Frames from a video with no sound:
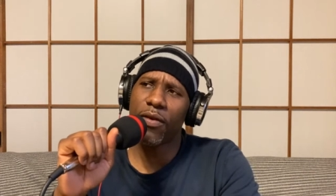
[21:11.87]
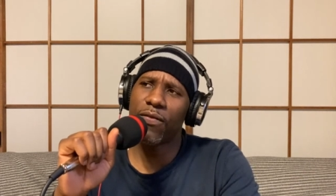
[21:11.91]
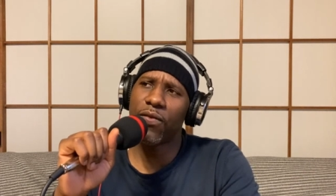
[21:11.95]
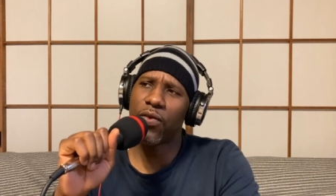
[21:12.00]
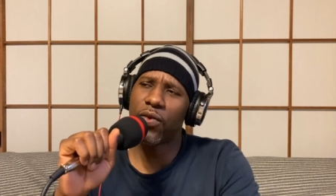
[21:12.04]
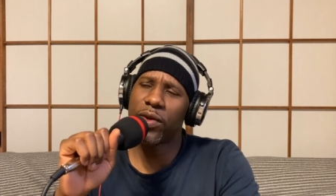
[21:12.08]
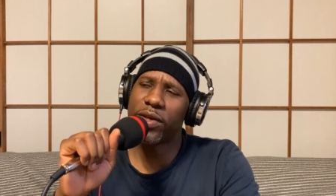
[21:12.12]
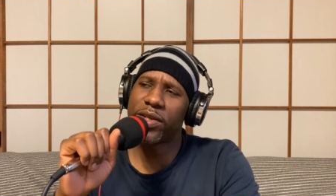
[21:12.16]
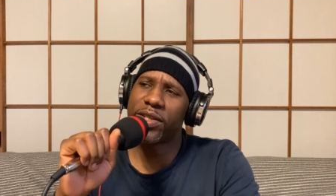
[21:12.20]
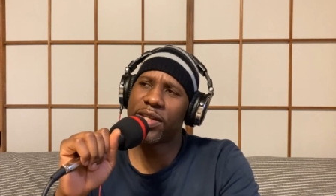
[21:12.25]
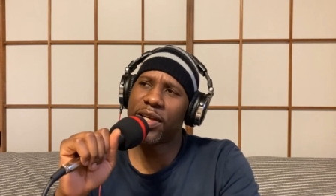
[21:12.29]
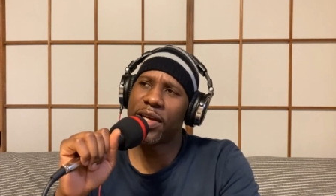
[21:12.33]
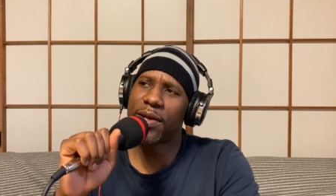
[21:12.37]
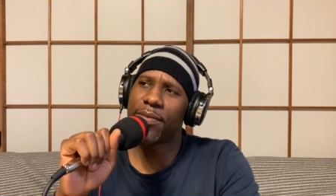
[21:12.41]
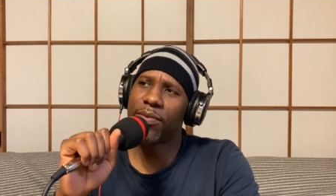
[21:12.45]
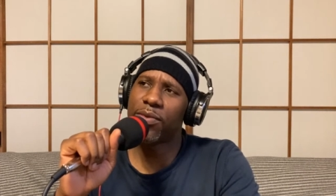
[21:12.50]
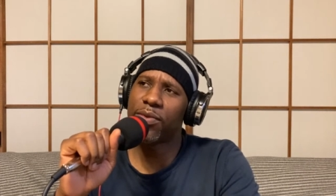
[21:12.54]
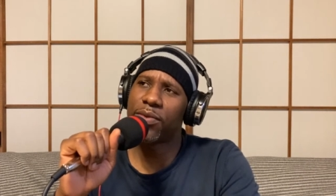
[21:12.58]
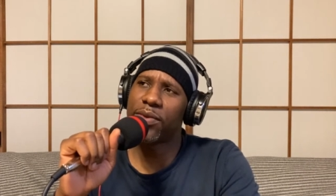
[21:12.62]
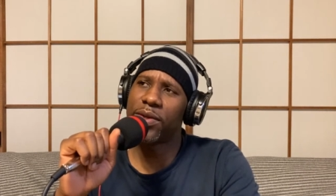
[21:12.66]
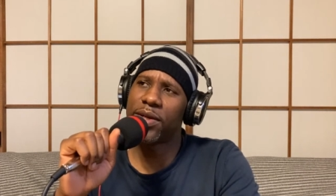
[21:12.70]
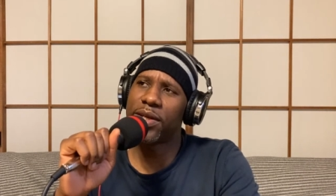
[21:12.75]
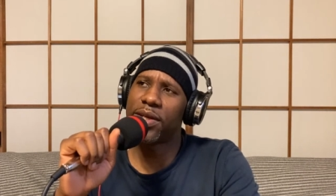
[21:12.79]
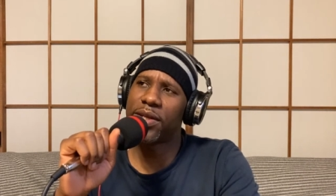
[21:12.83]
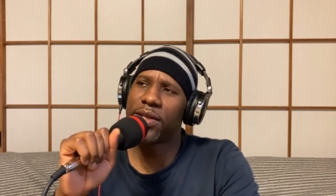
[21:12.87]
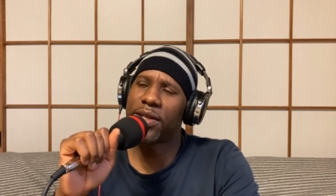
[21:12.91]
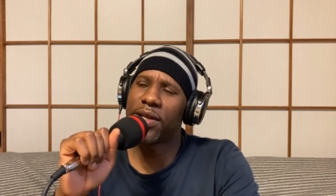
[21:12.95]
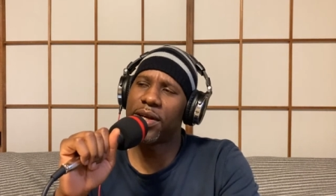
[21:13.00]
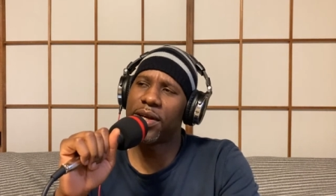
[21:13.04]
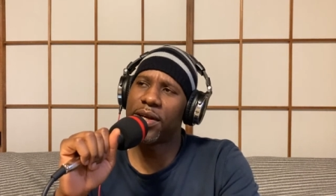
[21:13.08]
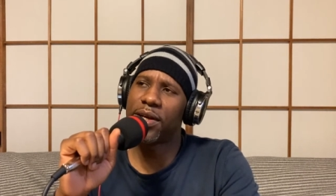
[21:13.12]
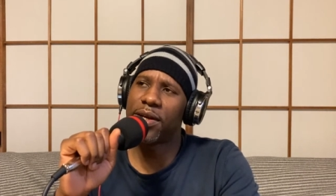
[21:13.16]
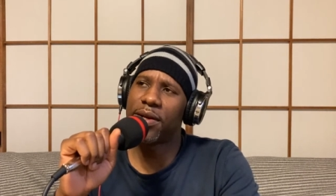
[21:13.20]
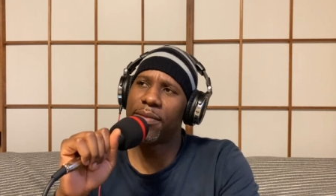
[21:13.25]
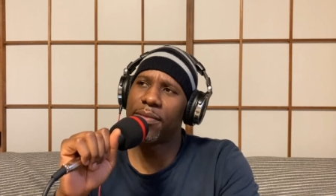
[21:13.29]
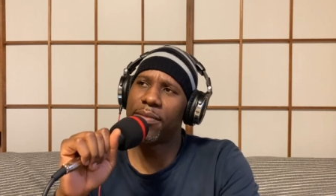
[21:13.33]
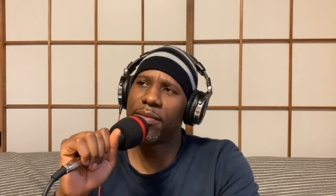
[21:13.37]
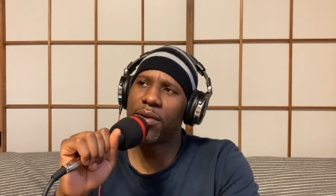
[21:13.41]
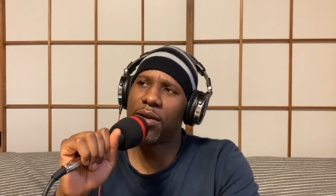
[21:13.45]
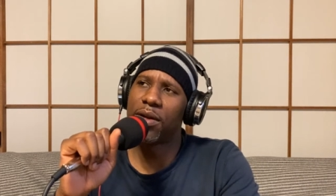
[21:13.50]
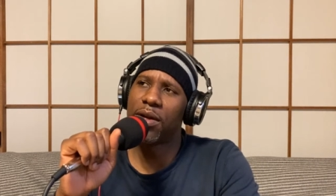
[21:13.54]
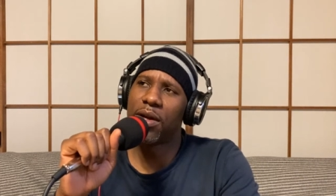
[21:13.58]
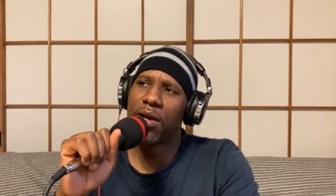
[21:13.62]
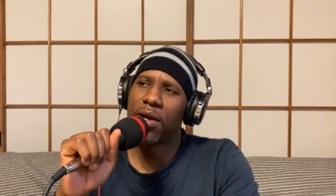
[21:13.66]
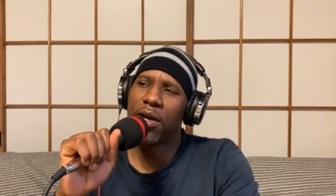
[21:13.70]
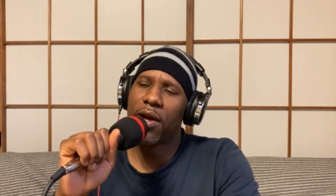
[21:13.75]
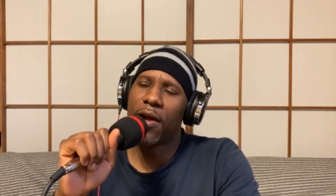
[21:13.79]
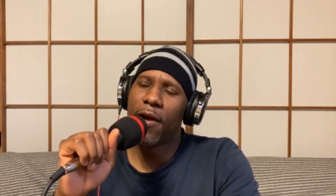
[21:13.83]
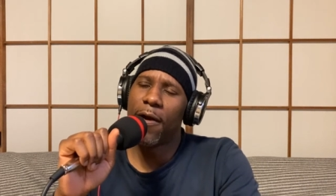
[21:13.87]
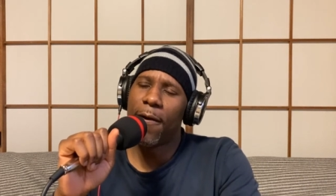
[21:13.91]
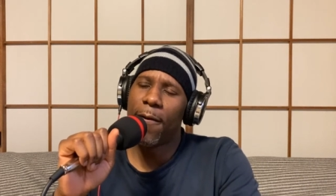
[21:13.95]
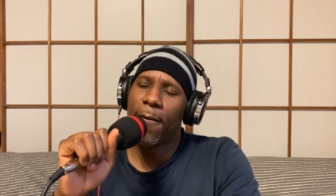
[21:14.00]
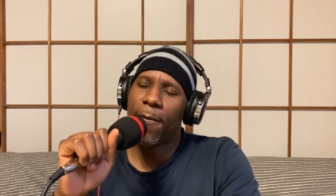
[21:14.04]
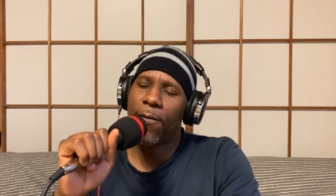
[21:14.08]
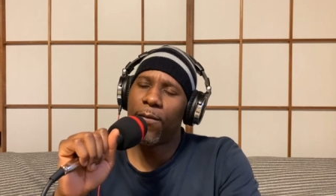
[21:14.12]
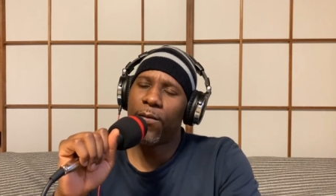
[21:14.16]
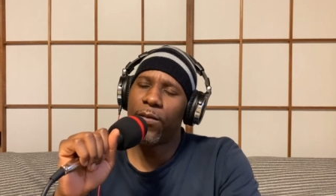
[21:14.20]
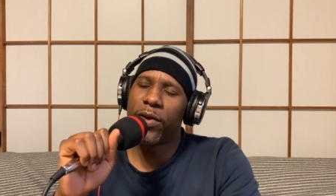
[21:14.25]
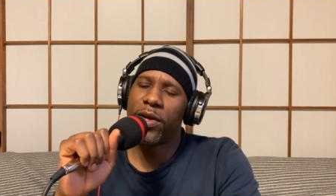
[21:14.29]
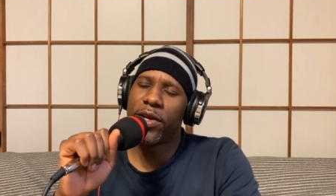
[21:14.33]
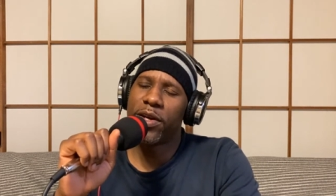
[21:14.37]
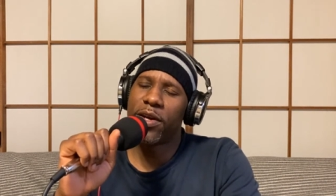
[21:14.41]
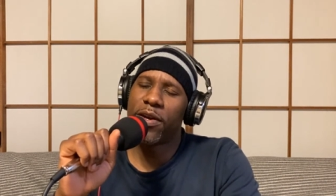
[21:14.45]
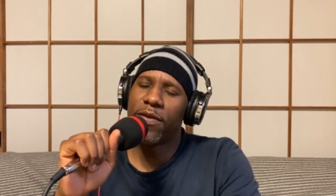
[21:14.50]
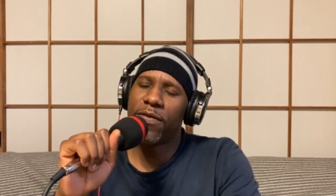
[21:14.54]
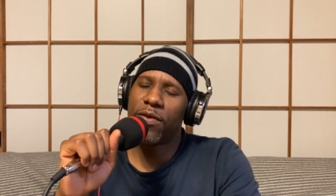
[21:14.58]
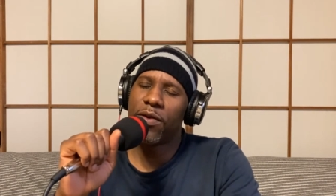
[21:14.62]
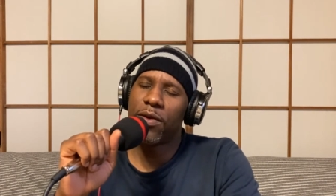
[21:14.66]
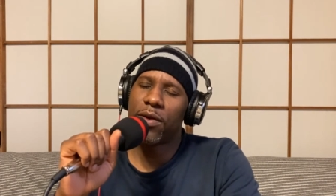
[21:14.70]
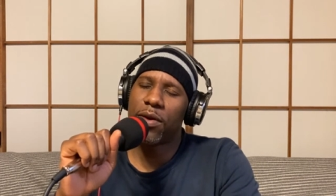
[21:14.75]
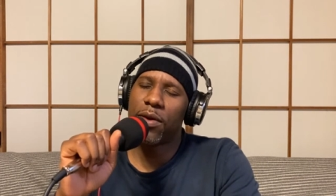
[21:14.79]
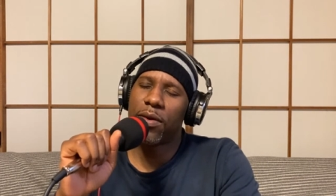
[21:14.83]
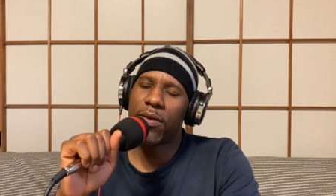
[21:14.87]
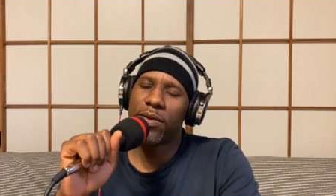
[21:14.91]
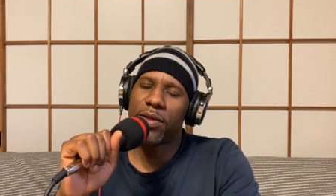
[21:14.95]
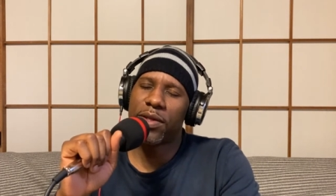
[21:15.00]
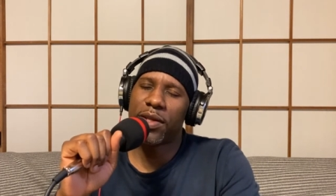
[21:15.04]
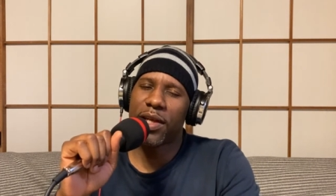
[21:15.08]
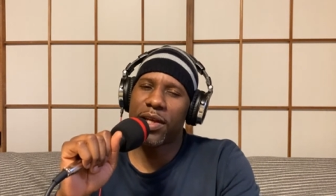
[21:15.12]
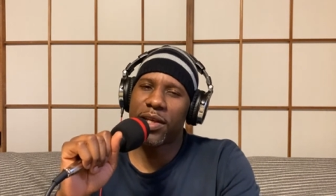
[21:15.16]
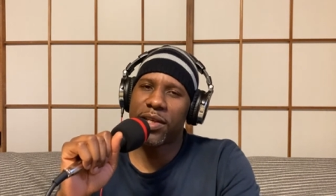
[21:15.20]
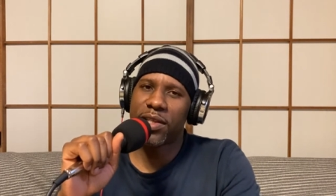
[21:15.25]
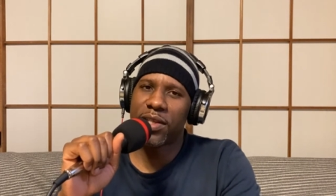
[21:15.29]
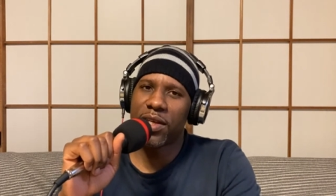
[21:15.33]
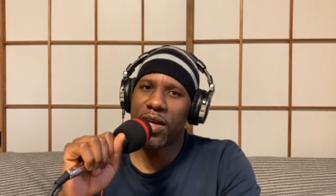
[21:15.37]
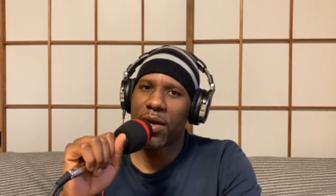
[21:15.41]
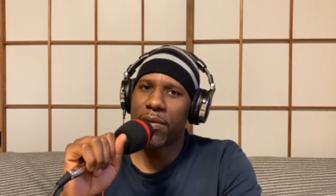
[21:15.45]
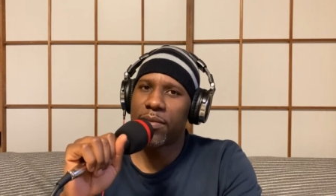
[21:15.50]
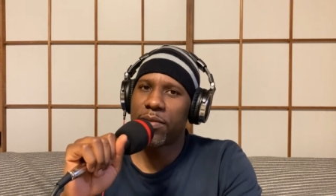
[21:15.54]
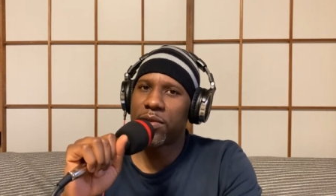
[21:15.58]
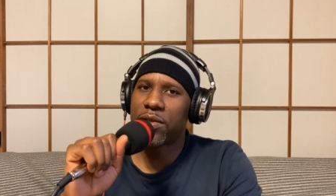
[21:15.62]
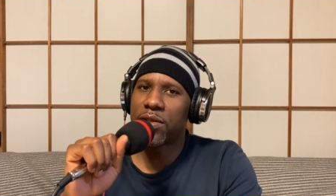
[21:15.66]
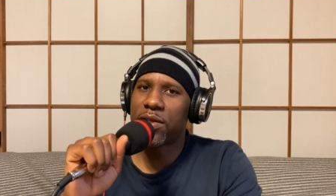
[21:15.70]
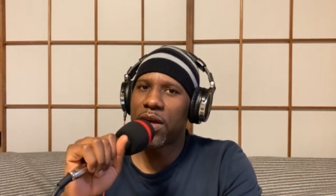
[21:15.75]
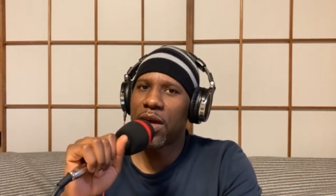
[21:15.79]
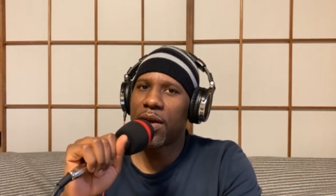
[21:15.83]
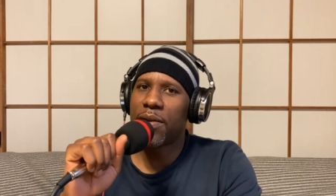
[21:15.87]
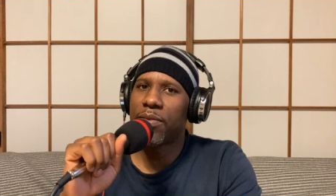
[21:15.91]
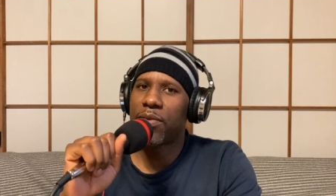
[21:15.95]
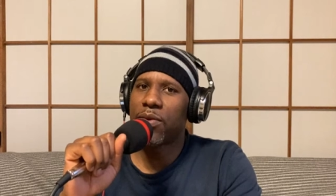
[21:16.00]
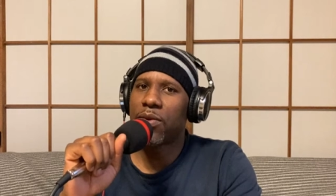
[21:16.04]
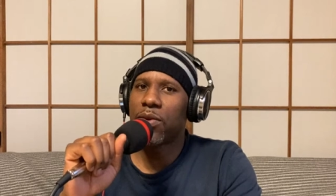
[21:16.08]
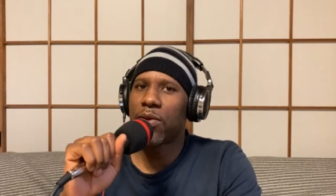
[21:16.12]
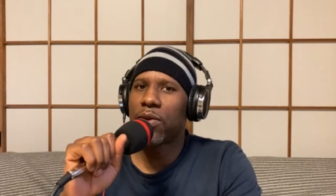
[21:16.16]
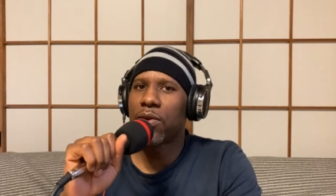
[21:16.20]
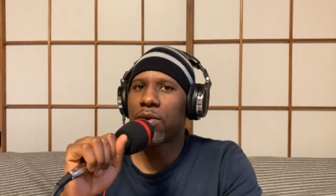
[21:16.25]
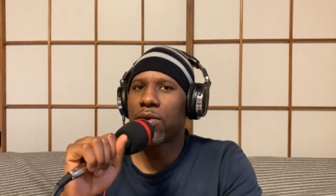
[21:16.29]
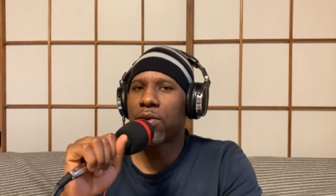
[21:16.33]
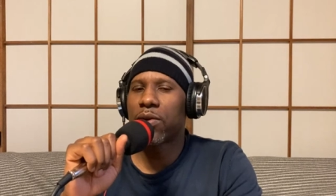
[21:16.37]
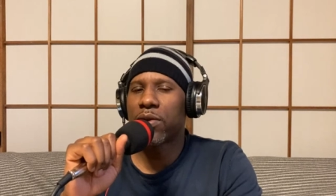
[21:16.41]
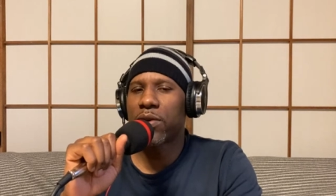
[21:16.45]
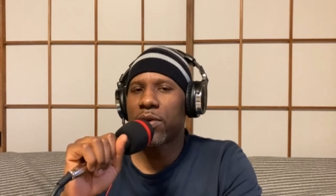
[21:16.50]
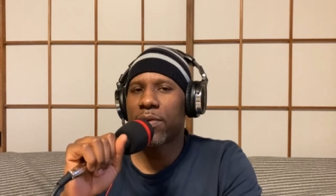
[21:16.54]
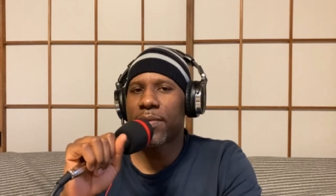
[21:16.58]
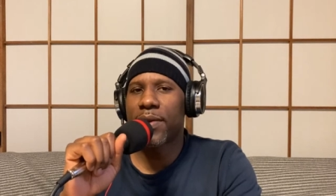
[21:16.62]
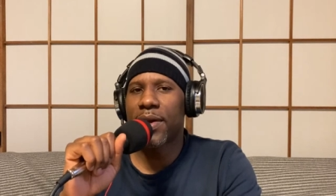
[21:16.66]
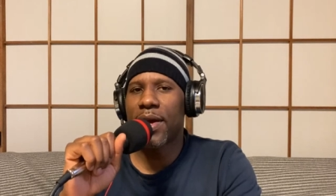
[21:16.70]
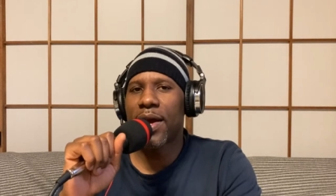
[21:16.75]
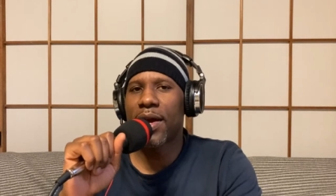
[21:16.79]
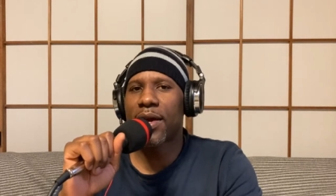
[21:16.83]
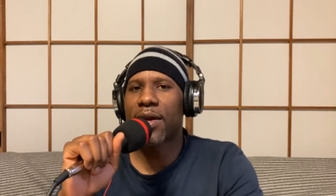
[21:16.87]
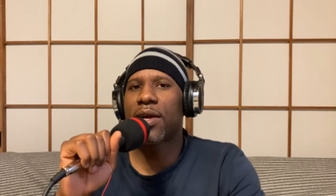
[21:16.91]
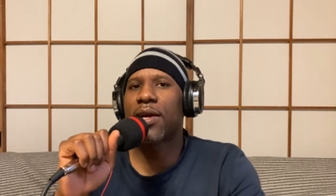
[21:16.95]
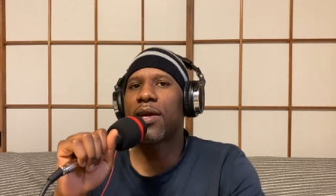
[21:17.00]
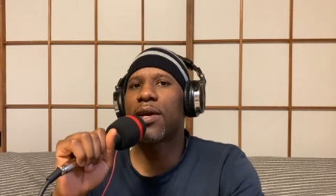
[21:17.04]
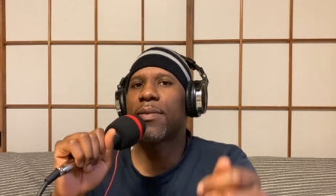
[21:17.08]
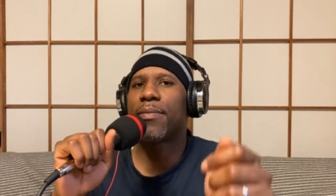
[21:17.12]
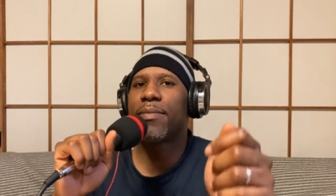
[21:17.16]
for example, in if you go to like shabu shabu or okonomiyaki,